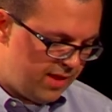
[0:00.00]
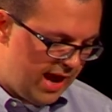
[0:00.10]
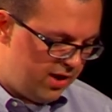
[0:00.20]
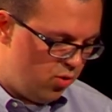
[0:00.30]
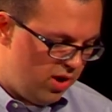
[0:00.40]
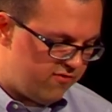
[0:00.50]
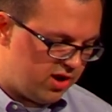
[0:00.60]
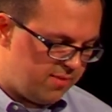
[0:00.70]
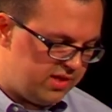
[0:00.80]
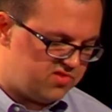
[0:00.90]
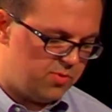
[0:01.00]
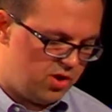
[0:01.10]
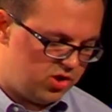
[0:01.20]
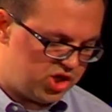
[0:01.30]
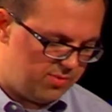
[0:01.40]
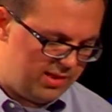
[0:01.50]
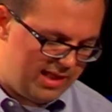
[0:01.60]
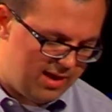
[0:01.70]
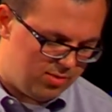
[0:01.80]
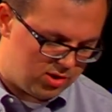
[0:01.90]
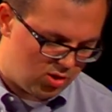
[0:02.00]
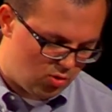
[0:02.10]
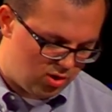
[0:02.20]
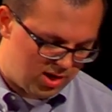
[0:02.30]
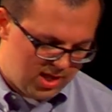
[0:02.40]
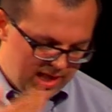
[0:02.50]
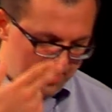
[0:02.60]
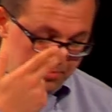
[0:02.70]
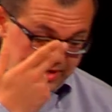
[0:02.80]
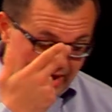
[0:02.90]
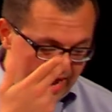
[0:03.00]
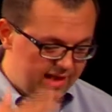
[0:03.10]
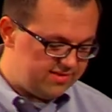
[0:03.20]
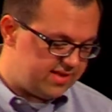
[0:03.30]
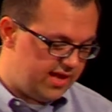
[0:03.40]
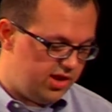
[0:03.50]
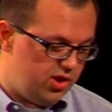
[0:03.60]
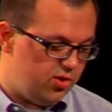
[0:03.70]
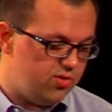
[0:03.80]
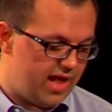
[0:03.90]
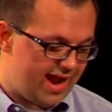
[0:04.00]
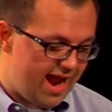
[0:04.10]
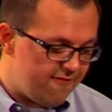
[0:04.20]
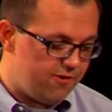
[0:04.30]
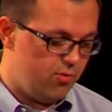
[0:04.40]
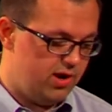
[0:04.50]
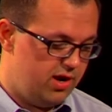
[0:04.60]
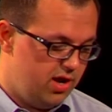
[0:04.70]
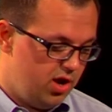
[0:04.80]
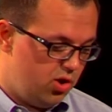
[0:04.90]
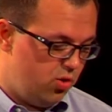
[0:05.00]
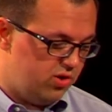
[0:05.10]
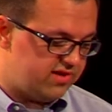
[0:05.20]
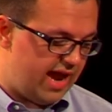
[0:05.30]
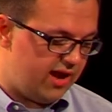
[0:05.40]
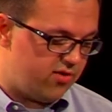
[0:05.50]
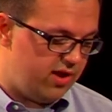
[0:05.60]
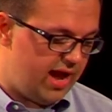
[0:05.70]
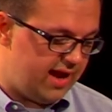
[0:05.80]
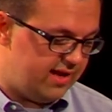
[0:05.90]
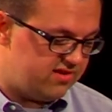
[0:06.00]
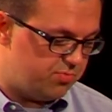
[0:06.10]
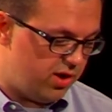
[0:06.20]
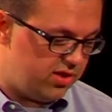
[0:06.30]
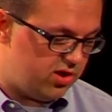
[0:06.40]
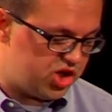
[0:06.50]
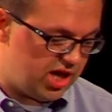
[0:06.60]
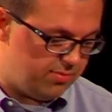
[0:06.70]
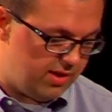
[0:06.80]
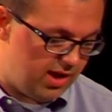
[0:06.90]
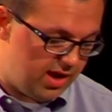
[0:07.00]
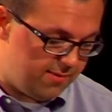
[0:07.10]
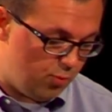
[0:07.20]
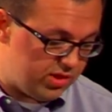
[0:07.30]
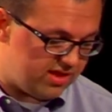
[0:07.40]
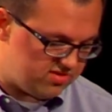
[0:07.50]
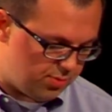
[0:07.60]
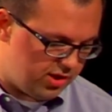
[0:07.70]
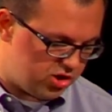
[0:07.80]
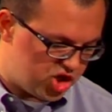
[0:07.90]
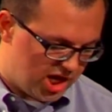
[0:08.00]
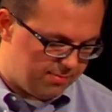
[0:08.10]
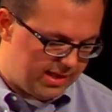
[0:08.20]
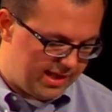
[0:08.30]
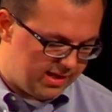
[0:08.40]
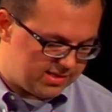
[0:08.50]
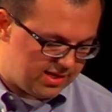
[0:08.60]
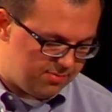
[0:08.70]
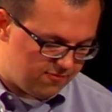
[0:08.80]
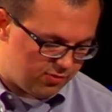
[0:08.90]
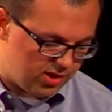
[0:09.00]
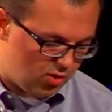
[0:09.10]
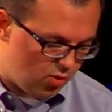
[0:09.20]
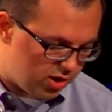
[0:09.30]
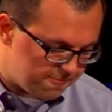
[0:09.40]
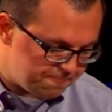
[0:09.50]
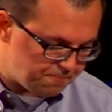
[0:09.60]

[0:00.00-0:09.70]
And whoever commits murder shall be liable in court. But I say to you that everyone who is angry and his brother with his brother shall be guilty before the court.